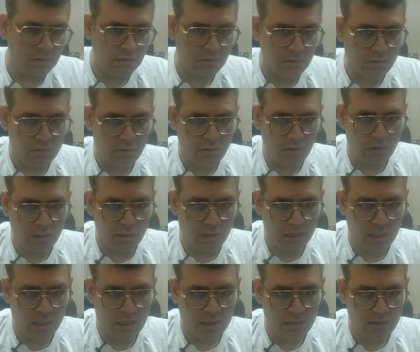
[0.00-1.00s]

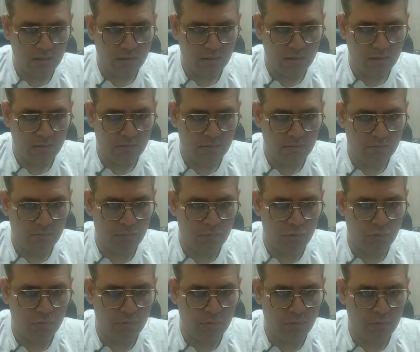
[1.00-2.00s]
Okay, move.
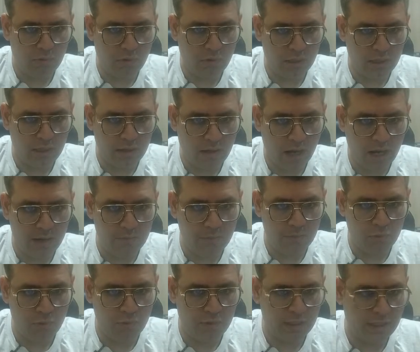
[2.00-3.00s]
Okay, I
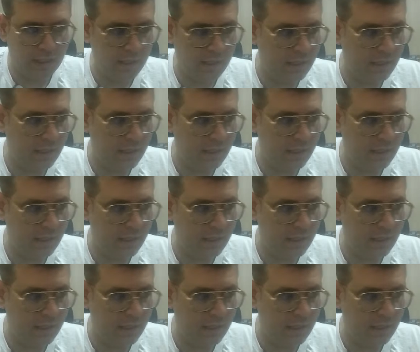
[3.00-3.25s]
move it here.